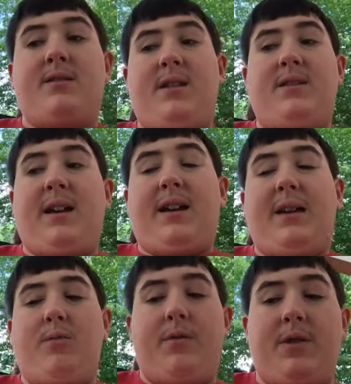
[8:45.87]
since I
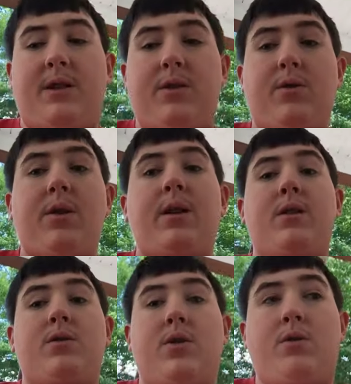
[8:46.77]
came over here
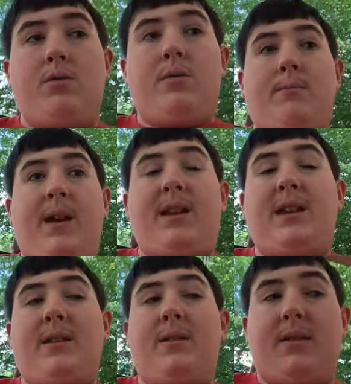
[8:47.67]
to
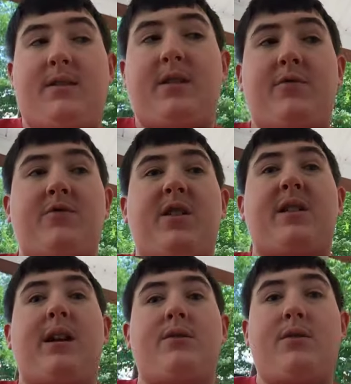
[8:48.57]
manning the
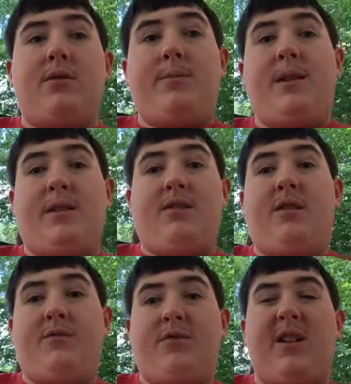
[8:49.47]
self-checkout, to being the
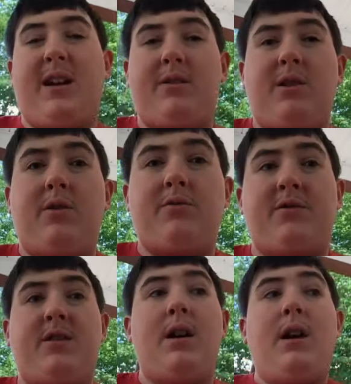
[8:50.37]
self-checkout
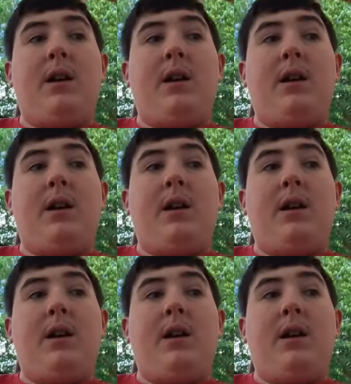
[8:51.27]
host,